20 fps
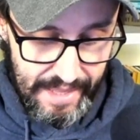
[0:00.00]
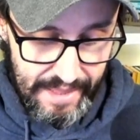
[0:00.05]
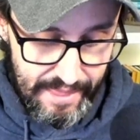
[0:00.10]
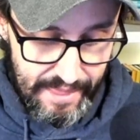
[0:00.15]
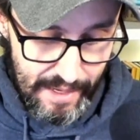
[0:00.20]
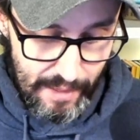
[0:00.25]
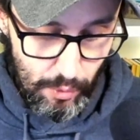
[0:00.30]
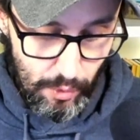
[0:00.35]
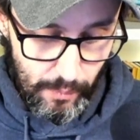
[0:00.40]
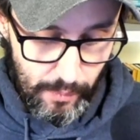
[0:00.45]

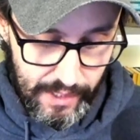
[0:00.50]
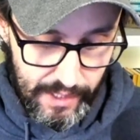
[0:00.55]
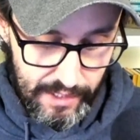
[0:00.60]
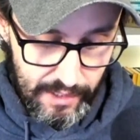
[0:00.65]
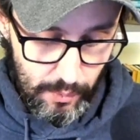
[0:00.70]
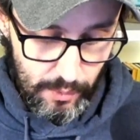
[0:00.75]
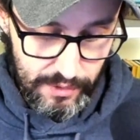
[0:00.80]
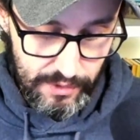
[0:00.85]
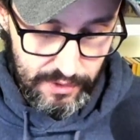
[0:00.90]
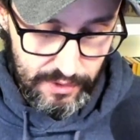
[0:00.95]
And then what
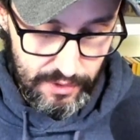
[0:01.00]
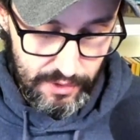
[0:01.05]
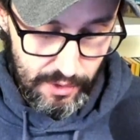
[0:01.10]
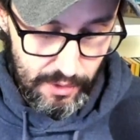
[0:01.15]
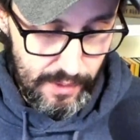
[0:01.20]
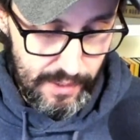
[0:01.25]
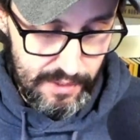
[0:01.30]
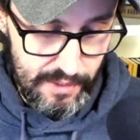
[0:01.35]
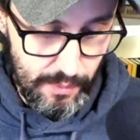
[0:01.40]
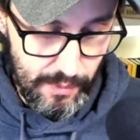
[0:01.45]
we're going to want
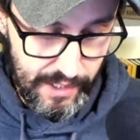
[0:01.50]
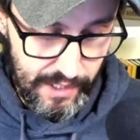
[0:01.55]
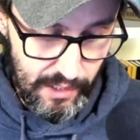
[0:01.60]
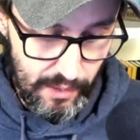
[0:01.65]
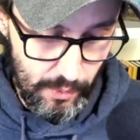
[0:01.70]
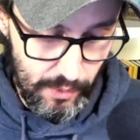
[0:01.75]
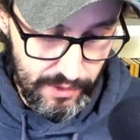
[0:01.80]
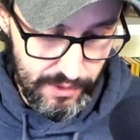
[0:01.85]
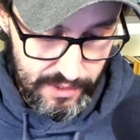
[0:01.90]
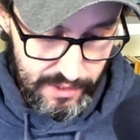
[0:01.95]
to do is
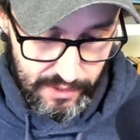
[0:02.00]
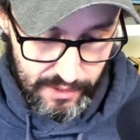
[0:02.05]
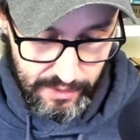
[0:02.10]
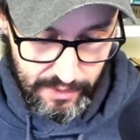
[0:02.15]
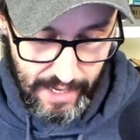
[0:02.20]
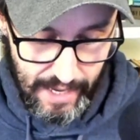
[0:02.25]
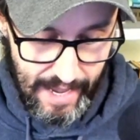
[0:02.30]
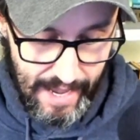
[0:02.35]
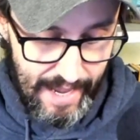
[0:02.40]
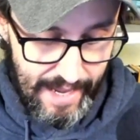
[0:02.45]
we're going to want
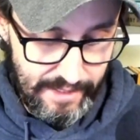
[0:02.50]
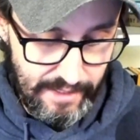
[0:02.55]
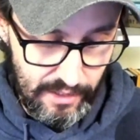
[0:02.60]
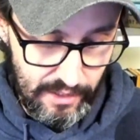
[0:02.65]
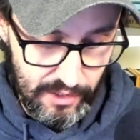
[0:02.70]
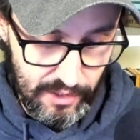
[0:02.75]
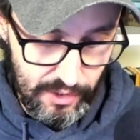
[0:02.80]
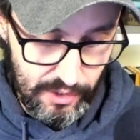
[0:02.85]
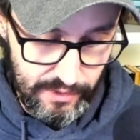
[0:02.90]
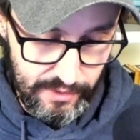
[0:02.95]
to
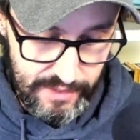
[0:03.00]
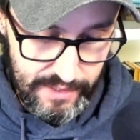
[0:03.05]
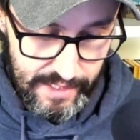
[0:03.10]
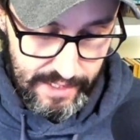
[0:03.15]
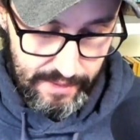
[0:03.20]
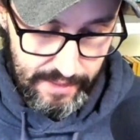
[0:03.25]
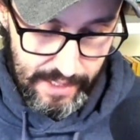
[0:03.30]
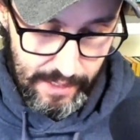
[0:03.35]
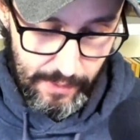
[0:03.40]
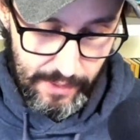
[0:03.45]
add our
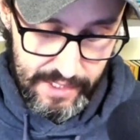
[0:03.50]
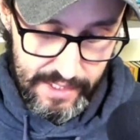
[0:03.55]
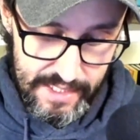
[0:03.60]
content.